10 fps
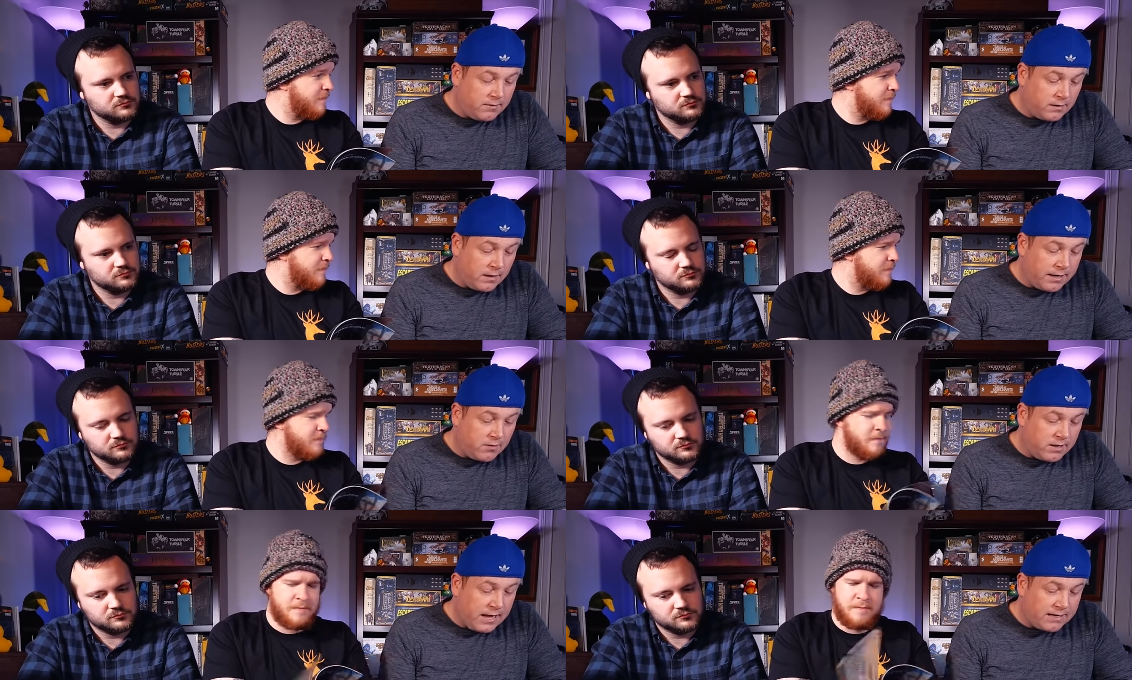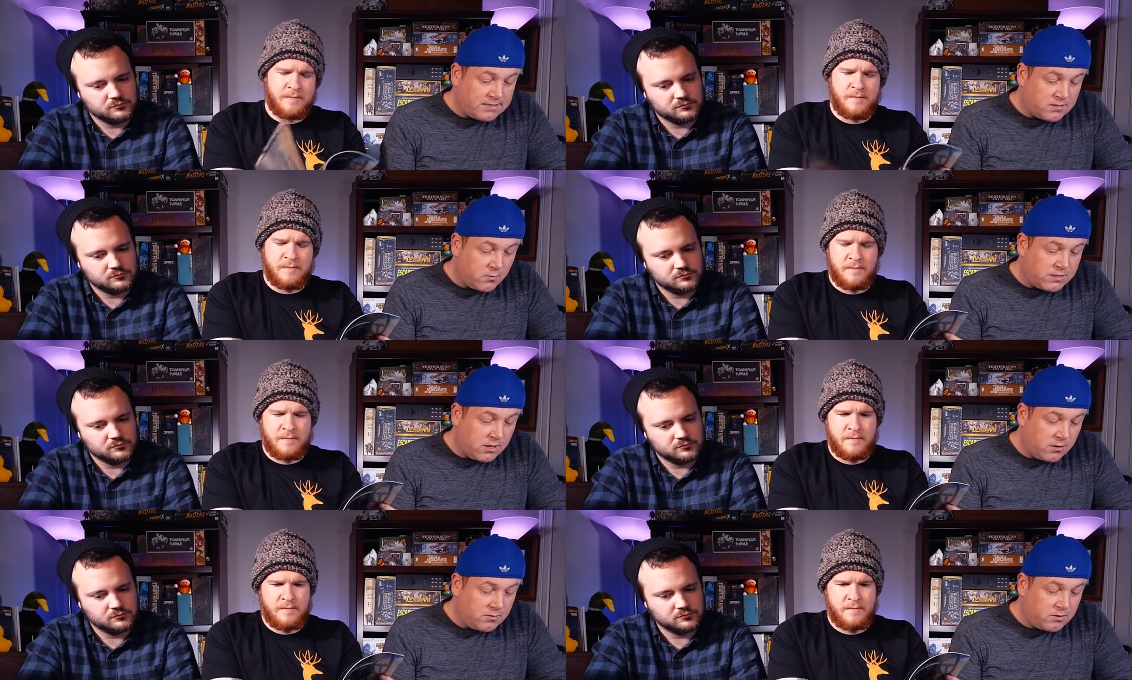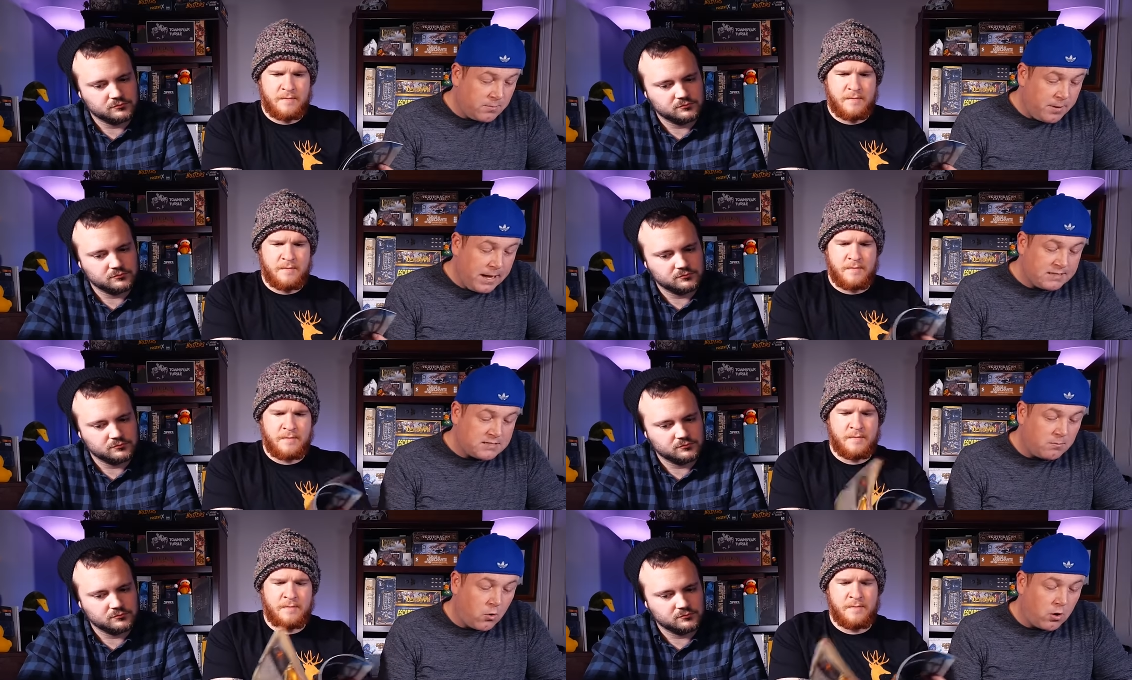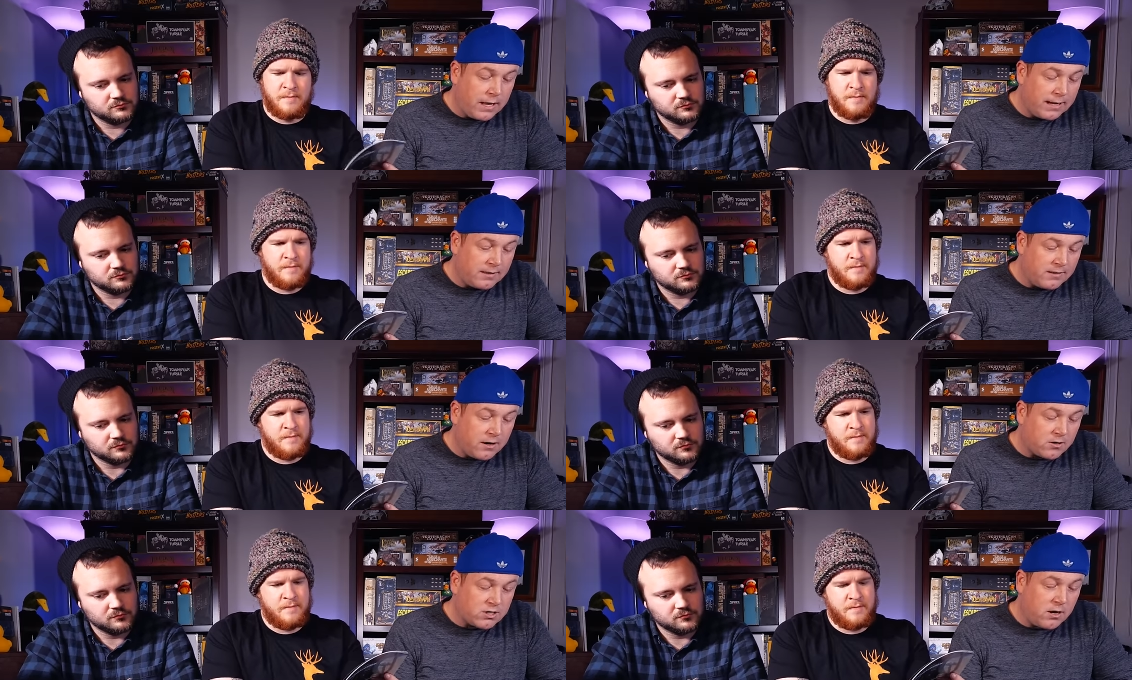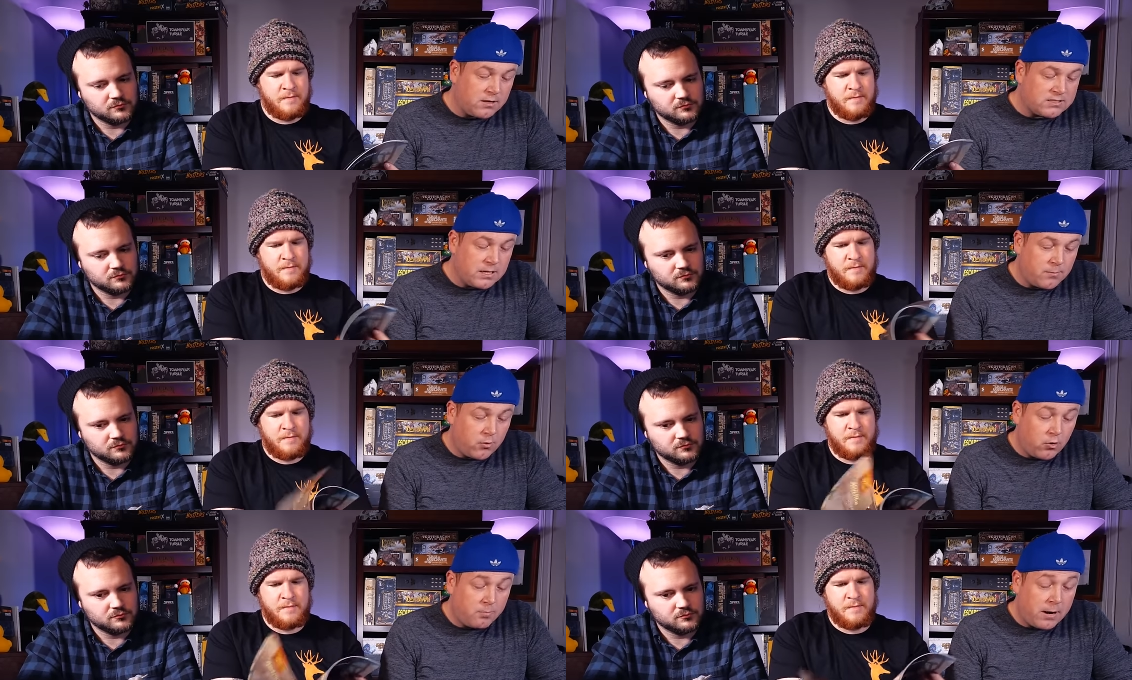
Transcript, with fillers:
Speaker 1: The later the assets are returned to the past, the more likely they are to cause temporal